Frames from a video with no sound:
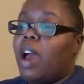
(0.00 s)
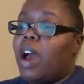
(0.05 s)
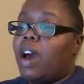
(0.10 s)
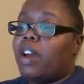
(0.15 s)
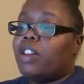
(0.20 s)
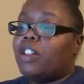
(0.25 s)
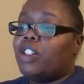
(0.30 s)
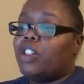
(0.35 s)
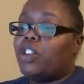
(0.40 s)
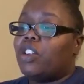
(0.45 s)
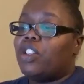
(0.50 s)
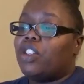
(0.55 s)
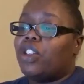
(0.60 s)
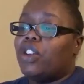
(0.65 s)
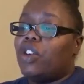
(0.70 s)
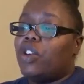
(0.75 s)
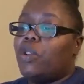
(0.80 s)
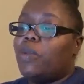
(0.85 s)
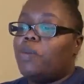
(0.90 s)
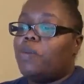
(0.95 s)
how to start
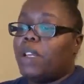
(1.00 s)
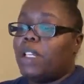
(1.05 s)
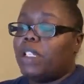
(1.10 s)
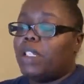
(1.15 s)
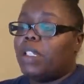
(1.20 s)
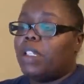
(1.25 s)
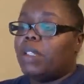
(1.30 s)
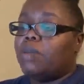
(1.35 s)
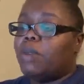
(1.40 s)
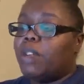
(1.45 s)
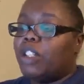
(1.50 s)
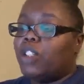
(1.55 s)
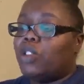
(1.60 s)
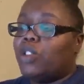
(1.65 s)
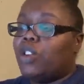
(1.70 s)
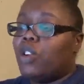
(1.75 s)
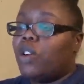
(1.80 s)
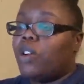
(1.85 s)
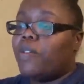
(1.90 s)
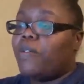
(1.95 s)
your own business, but
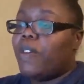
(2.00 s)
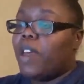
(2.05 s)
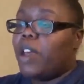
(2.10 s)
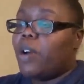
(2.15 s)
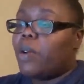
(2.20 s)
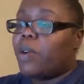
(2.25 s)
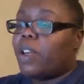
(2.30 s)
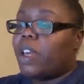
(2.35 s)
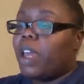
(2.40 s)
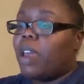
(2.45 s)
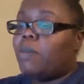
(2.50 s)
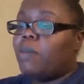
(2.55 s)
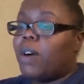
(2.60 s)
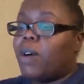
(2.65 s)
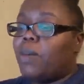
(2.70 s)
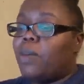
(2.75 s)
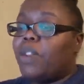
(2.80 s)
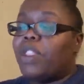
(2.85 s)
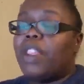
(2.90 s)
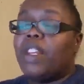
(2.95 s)
to no avail came
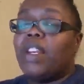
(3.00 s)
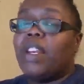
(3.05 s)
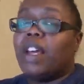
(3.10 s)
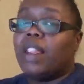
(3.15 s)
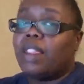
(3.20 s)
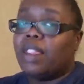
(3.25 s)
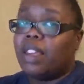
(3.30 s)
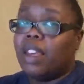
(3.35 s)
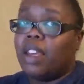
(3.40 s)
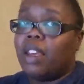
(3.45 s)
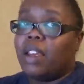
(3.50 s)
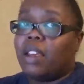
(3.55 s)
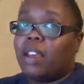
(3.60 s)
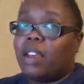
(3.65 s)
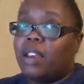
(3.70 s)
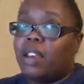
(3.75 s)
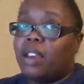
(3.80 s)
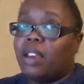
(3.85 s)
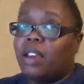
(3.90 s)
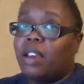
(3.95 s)
up with nothing?
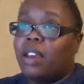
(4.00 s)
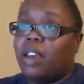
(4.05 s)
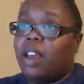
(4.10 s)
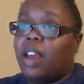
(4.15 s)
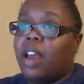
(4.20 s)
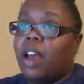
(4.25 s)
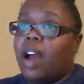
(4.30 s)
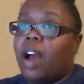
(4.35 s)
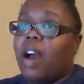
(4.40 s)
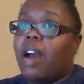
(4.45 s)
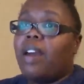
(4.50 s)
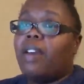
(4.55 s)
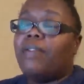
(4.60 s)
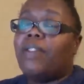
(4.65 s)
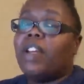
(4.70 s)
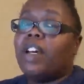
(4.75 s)
I have